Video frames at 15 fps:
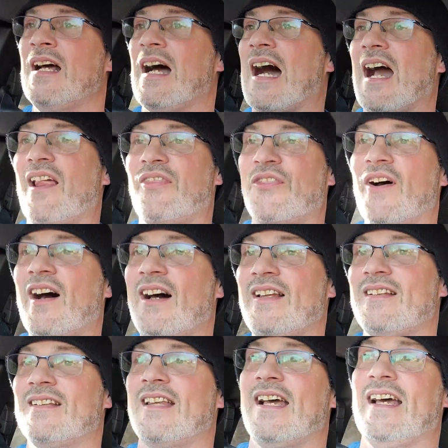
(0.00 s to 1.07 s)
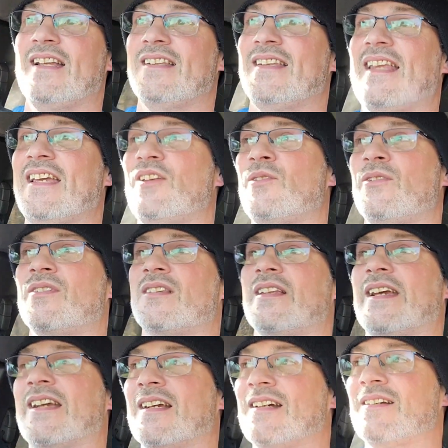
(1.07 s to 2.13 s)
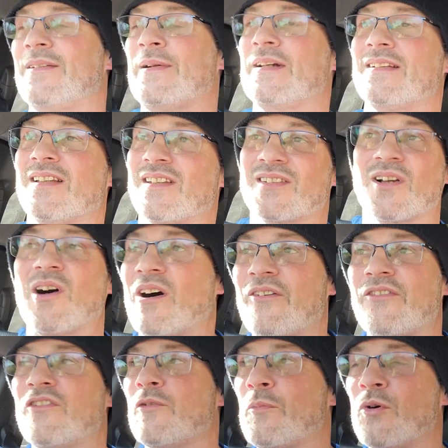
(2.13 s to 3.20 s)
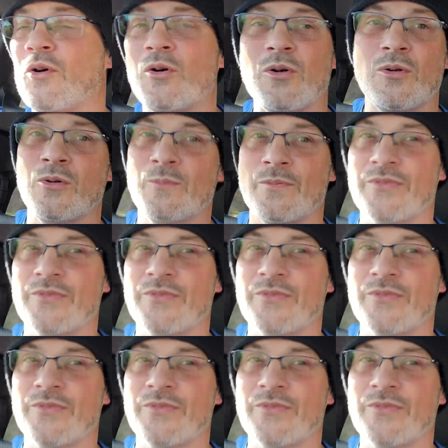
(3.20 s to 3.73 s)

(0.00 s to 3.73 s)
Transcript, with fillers: I thought that they used like a dissolvable